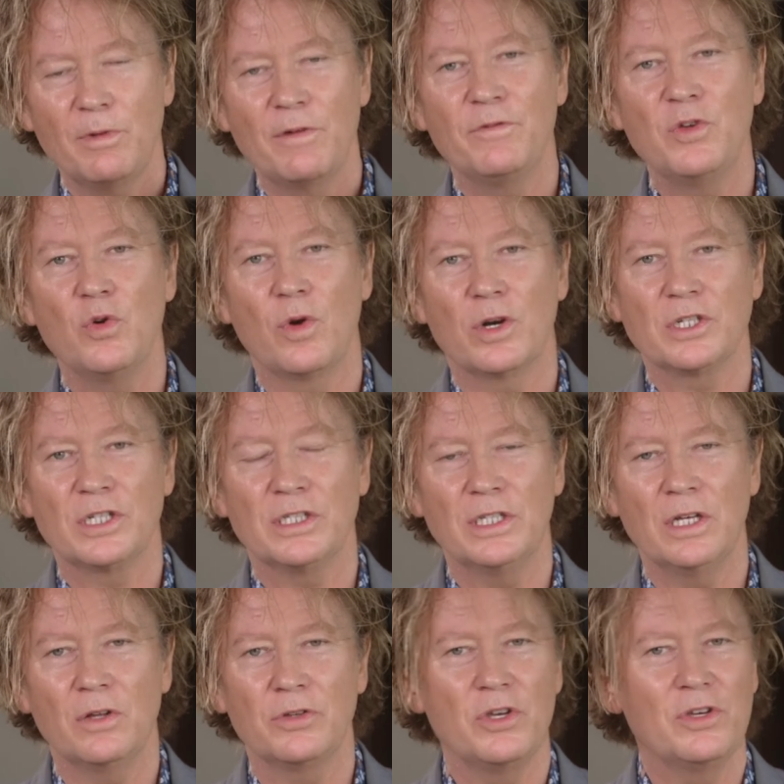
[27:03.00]
of you are
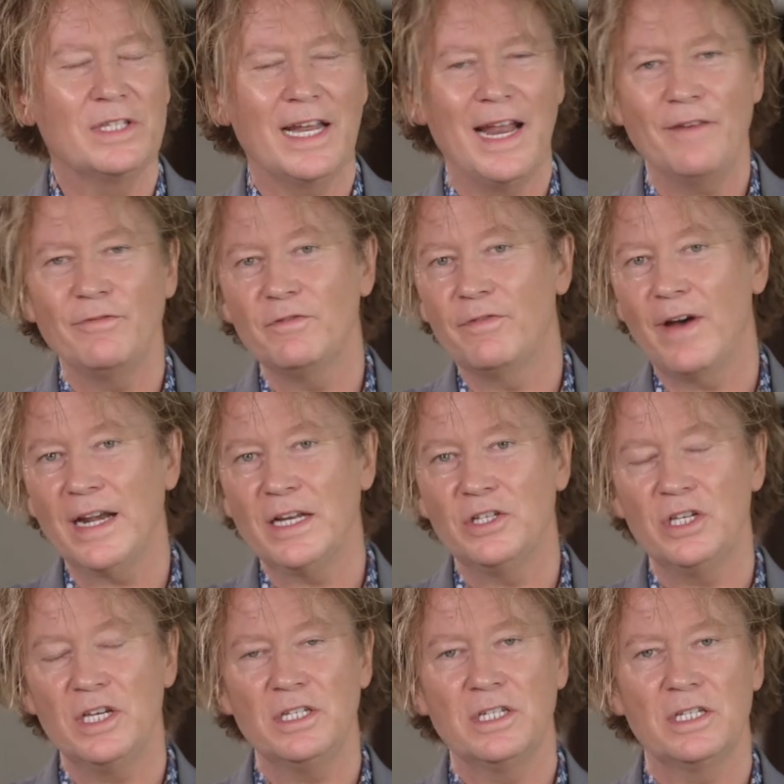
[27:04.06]
still, you said, I've invited
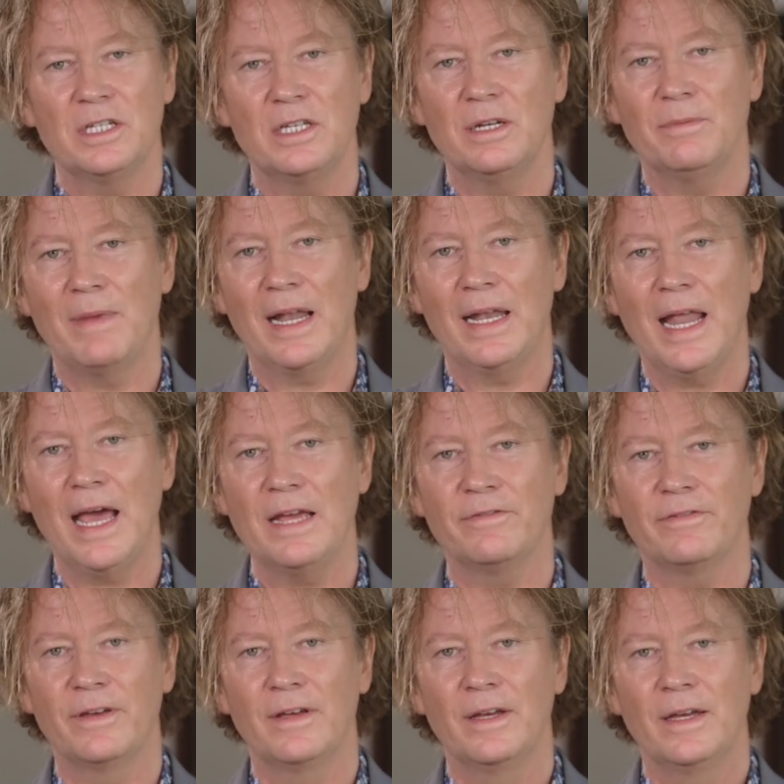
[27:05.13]
Jesus into my
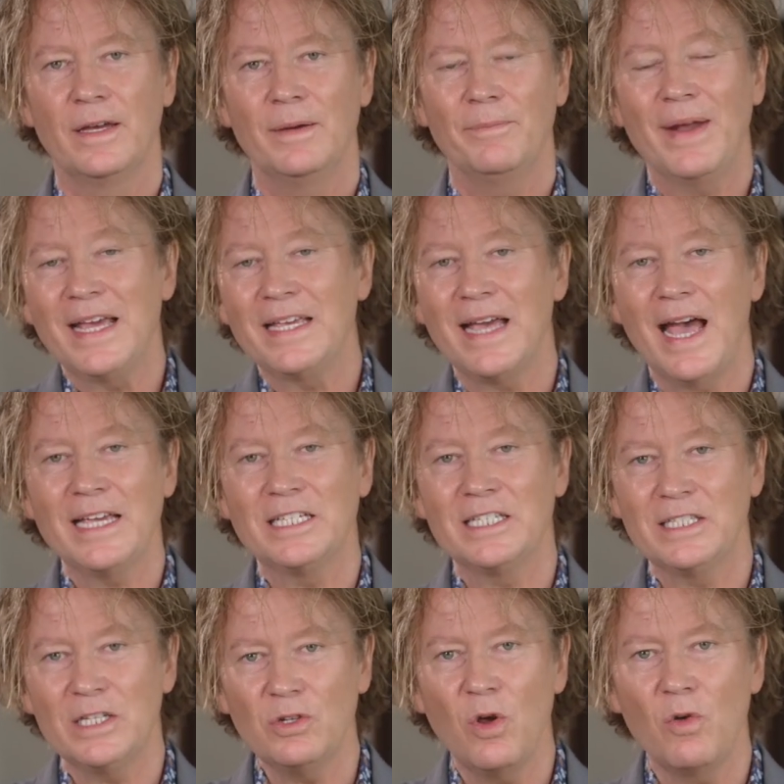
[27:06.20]
life, but I, I
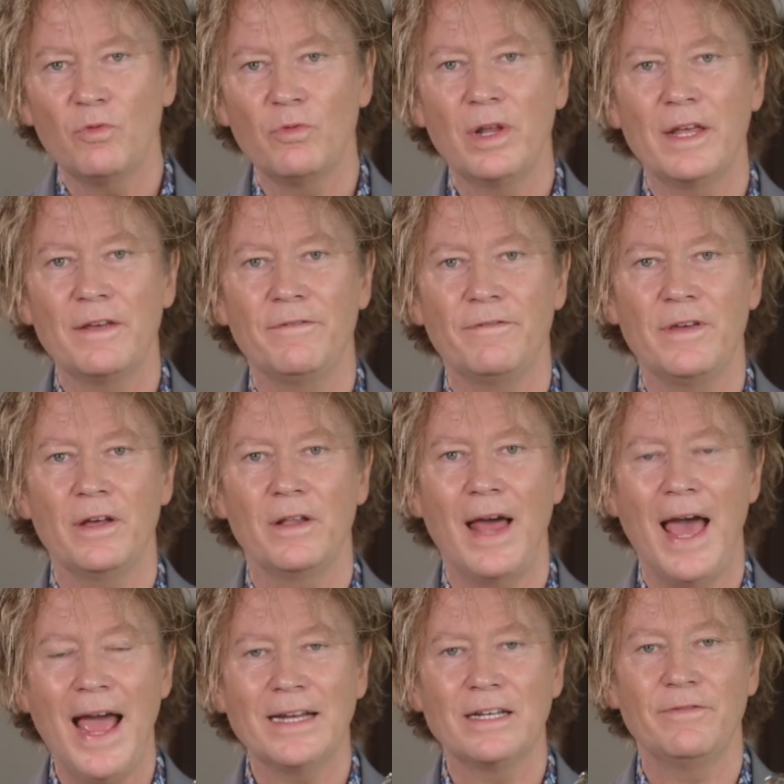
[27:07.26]
still don't really feel
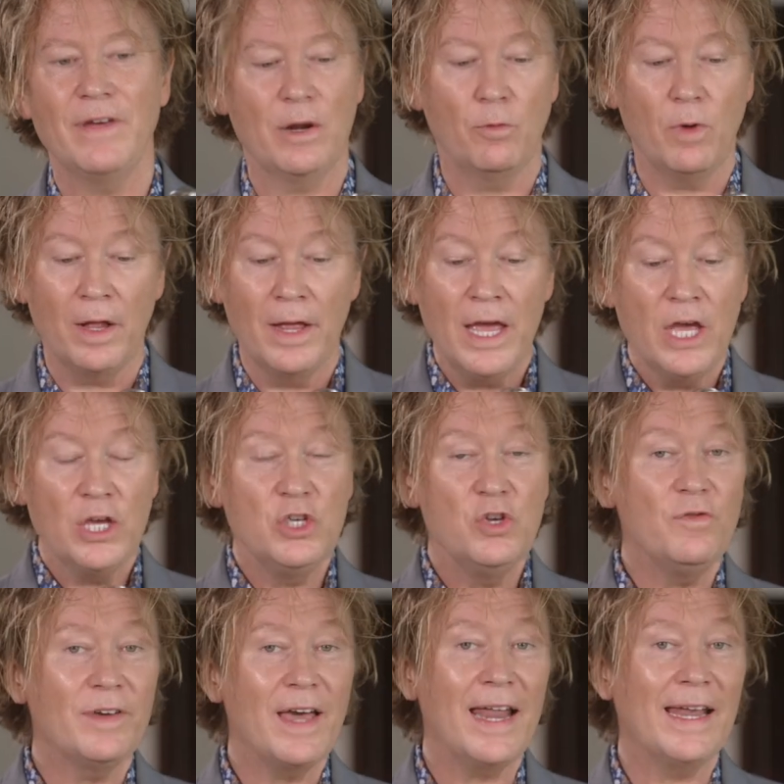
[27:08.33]
activated. Well,
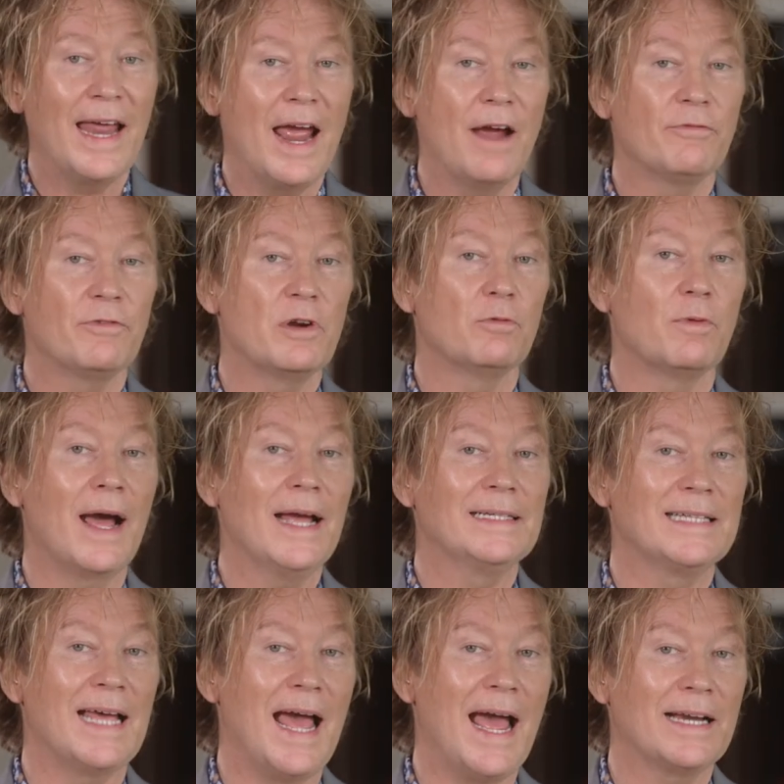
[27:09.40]
you've got every right
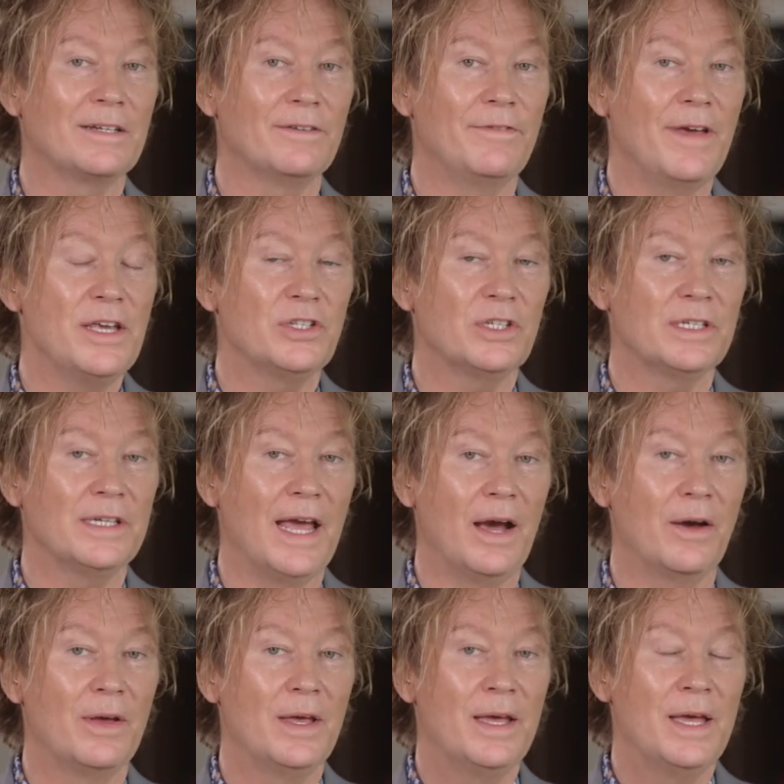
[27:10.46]
to activation
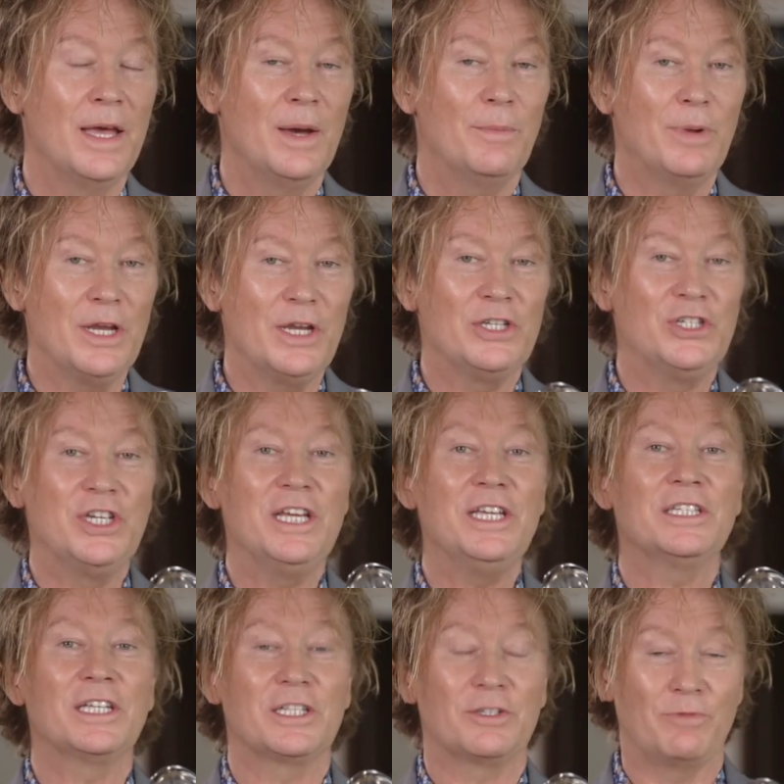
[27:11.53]
now but
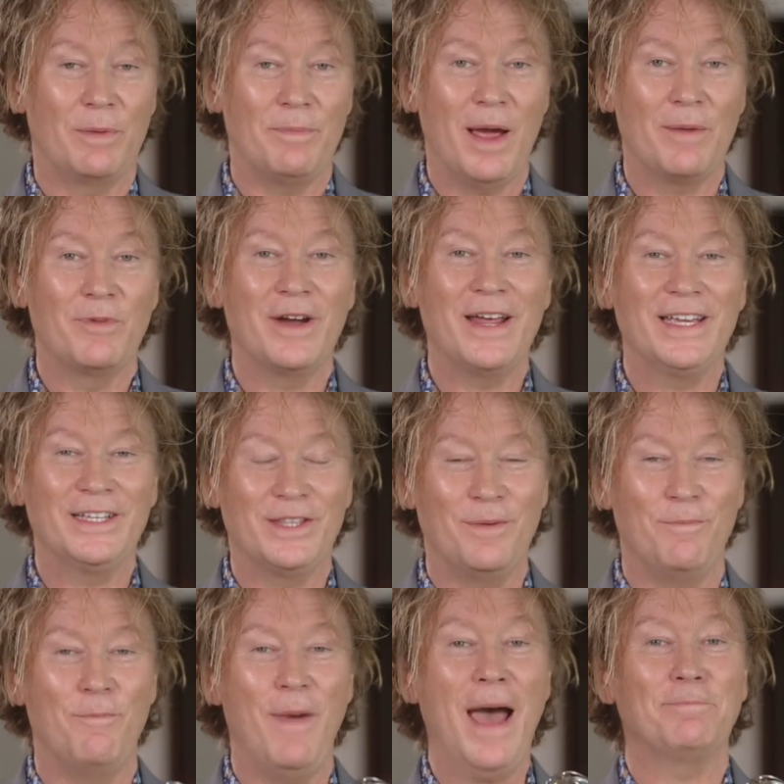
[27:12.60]
Jesus, remember, is the
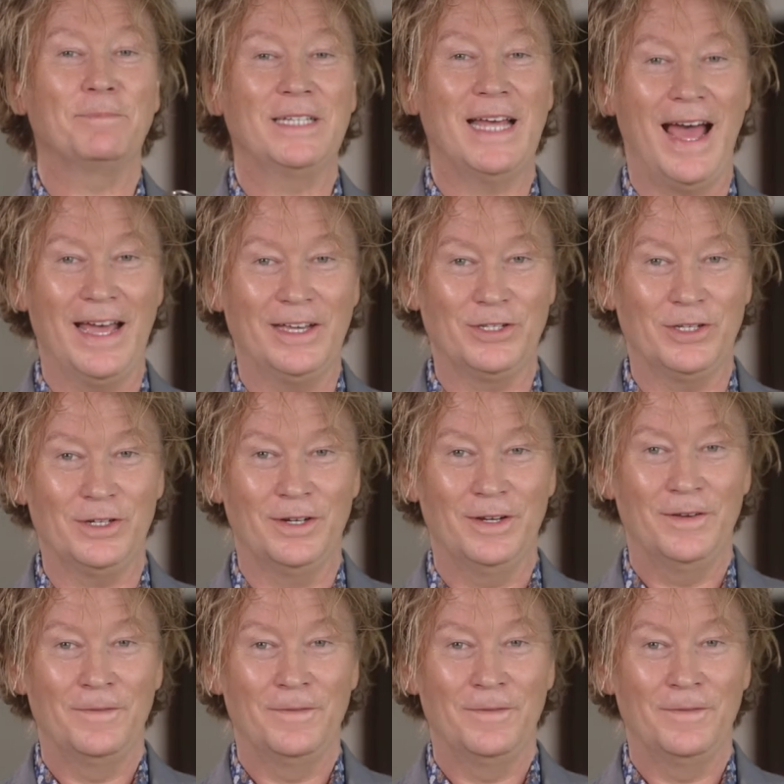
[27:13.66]
baptizer